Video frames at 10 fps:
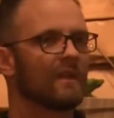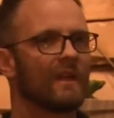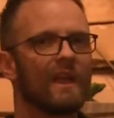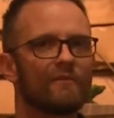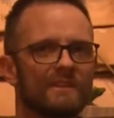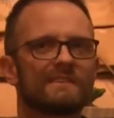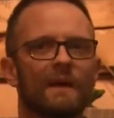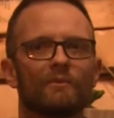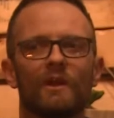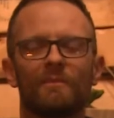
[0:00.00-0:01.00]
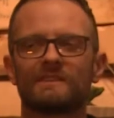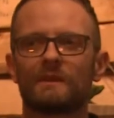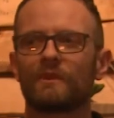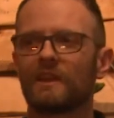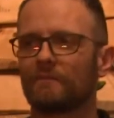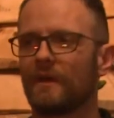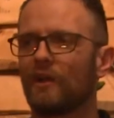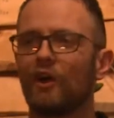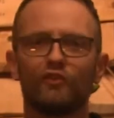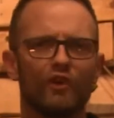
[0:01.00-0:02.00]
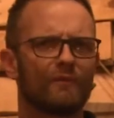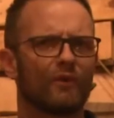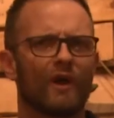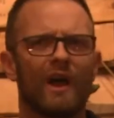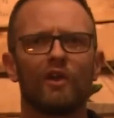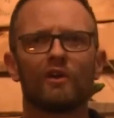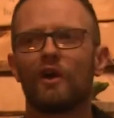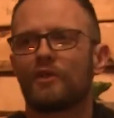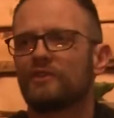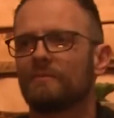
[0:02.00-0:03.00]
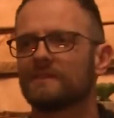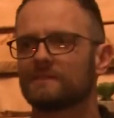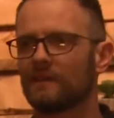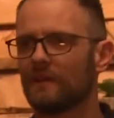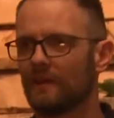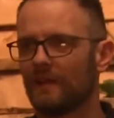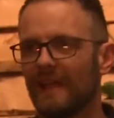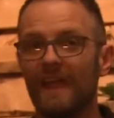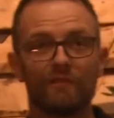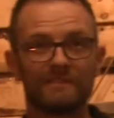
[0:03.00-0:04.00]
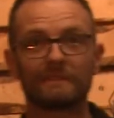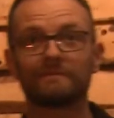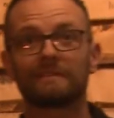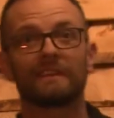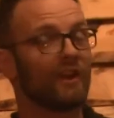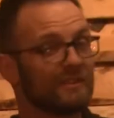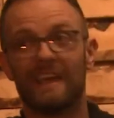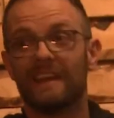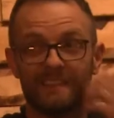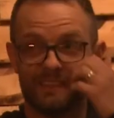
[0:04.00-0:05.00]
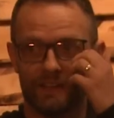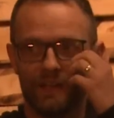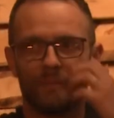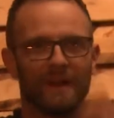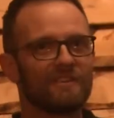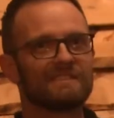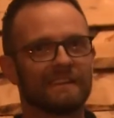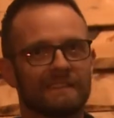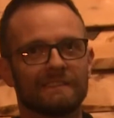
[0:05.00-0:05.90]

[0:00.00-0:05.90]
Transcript: Every time you hear about someone getting married, you know him for how long? 3 months. Everyone's like, they don't say anything. But everyone's like,